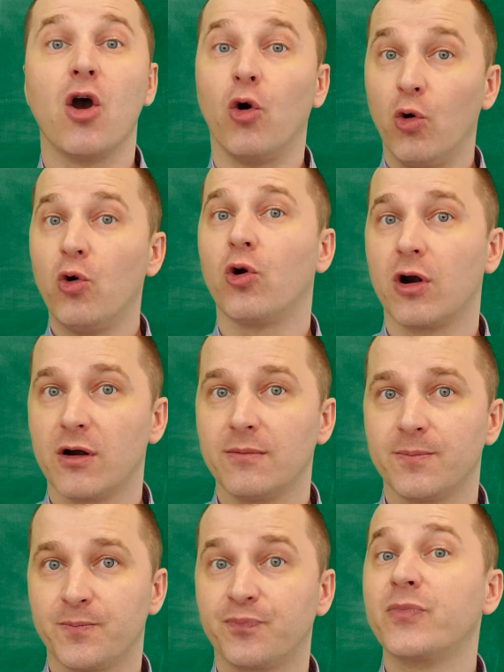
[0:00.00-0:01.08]
Or,
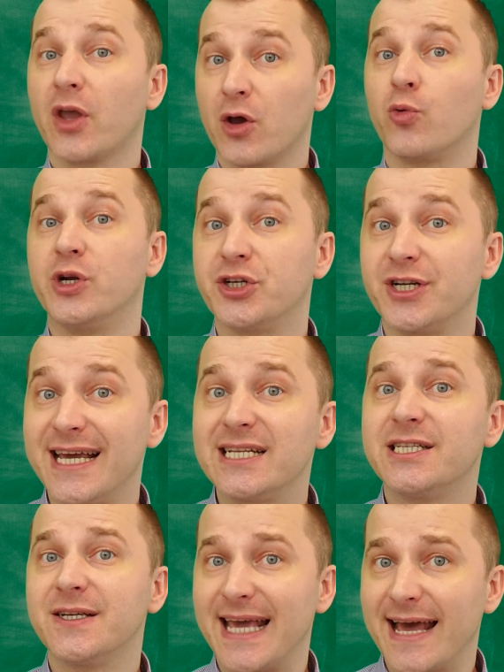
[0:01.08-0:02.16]
we should get
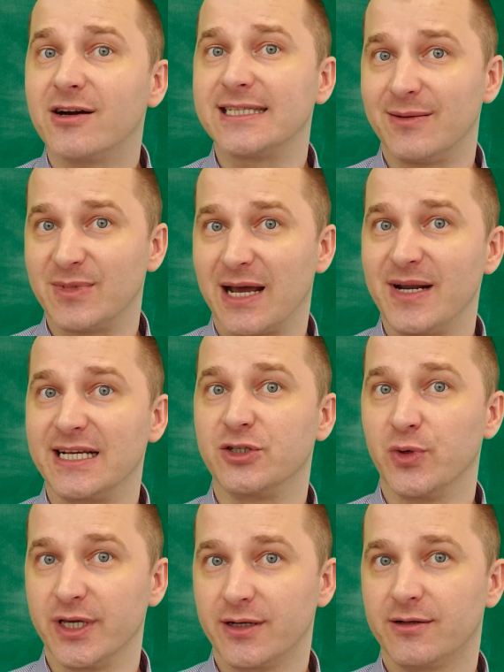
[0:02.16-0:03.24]
together sometime next
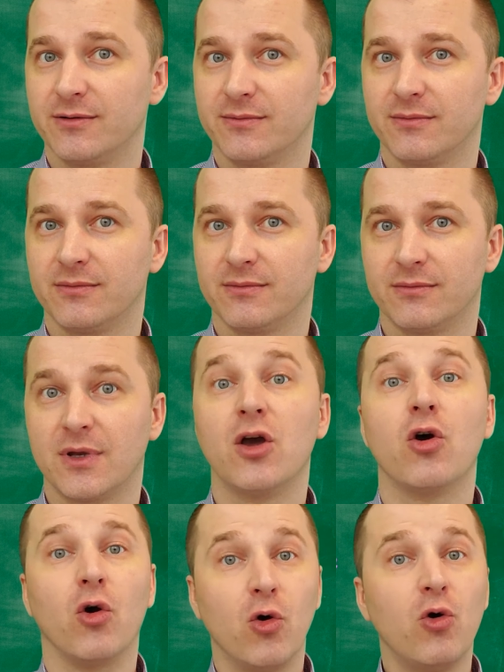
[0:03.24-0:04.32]
week.
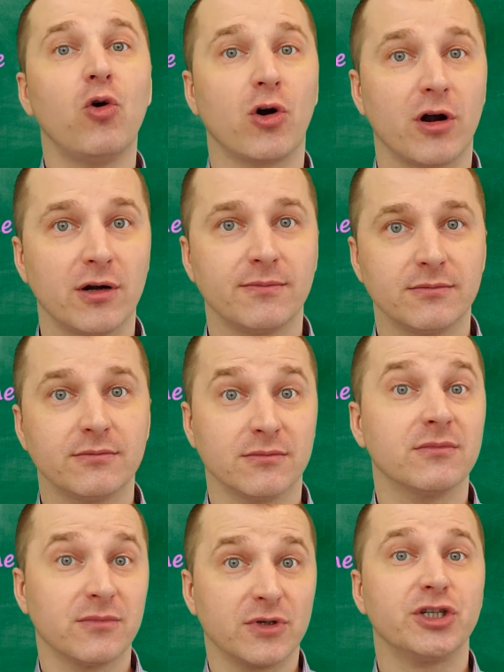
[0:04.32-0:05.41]
Or,
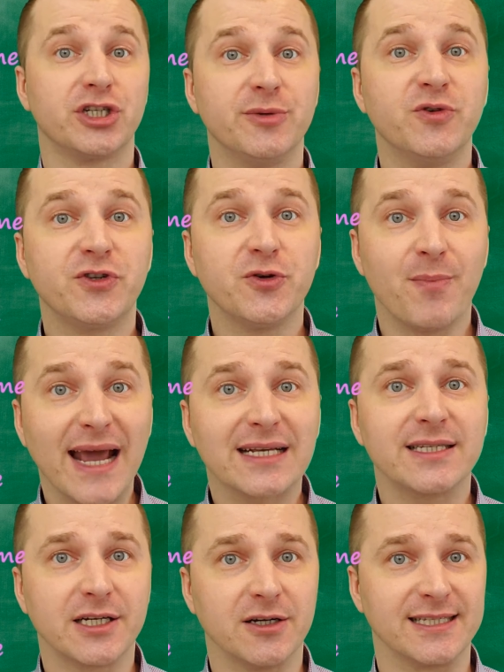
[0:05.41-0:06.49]
she moved to
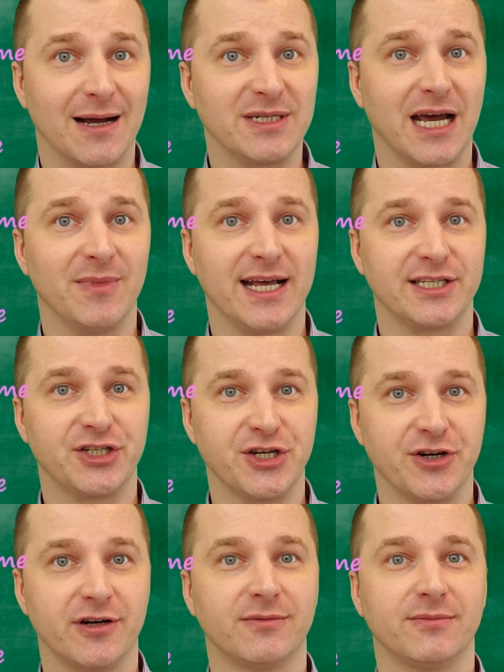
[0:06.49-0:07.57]
Mexico sometime last
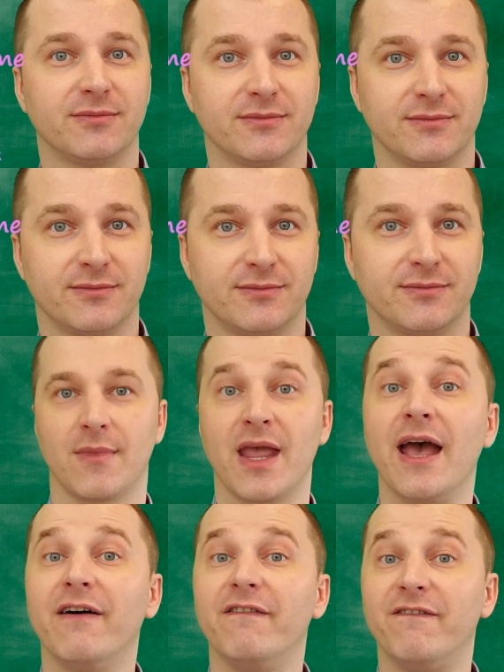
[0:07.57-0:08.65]
year.
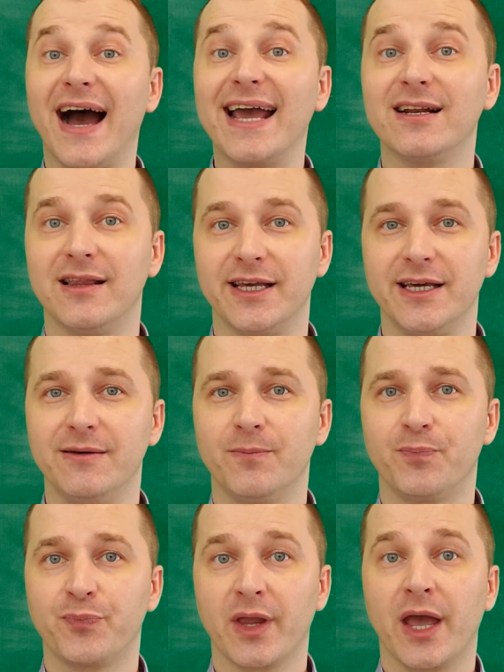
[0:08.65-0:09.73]
Finally,
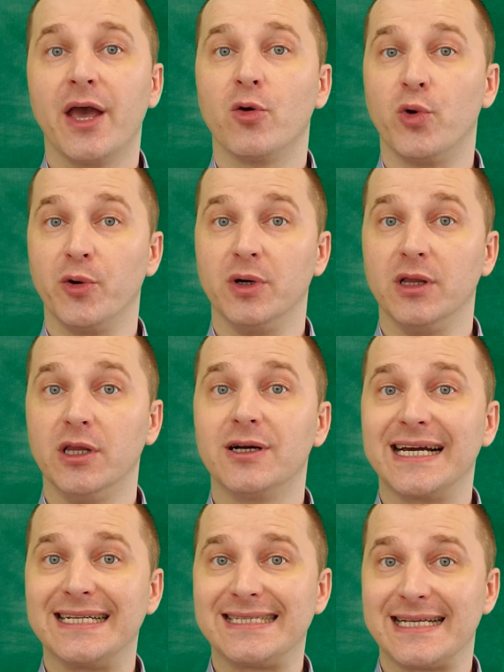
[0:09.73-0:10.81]
we will
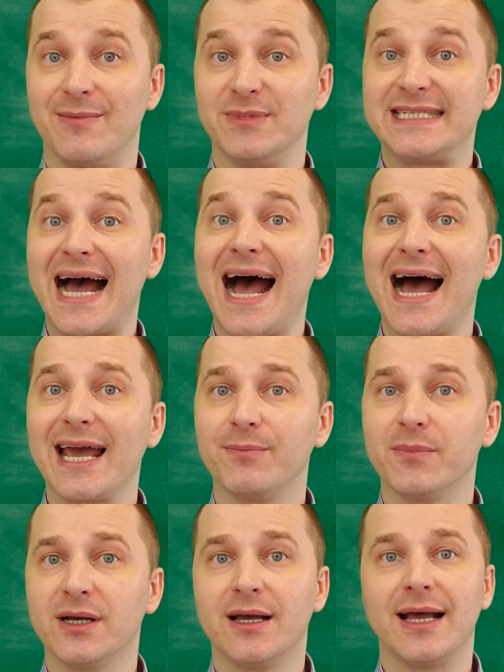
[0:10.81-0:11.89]
look at
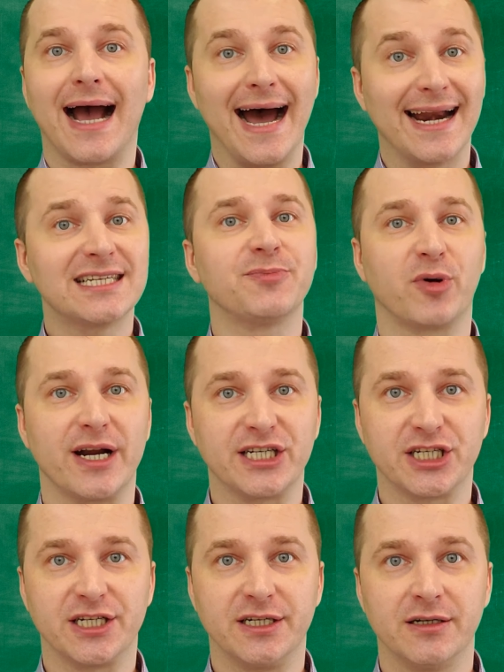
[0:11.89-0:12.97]
sometime, an
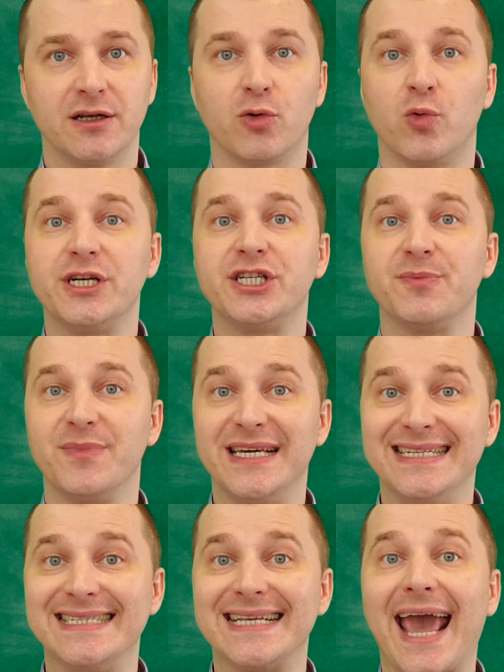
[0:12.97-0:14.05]
expression which
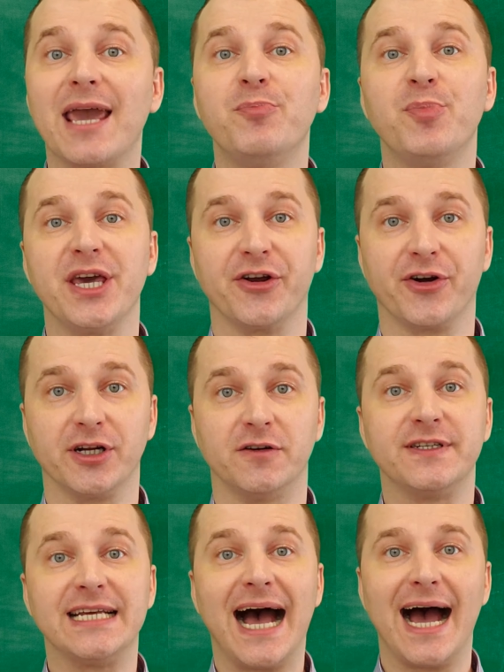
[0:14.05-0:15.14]
means a period
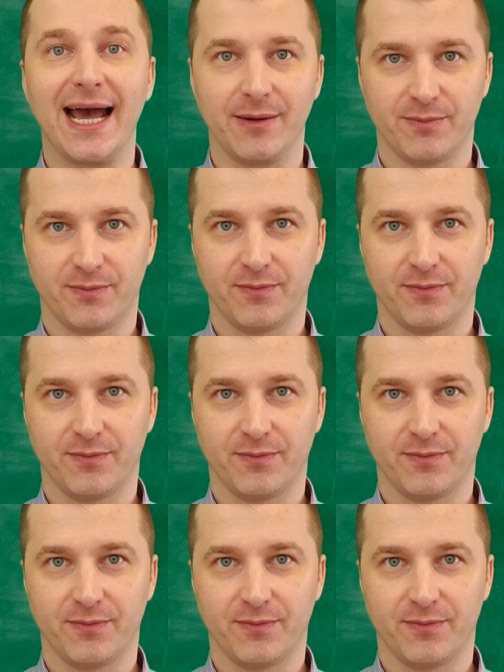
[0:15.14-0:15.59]
of time.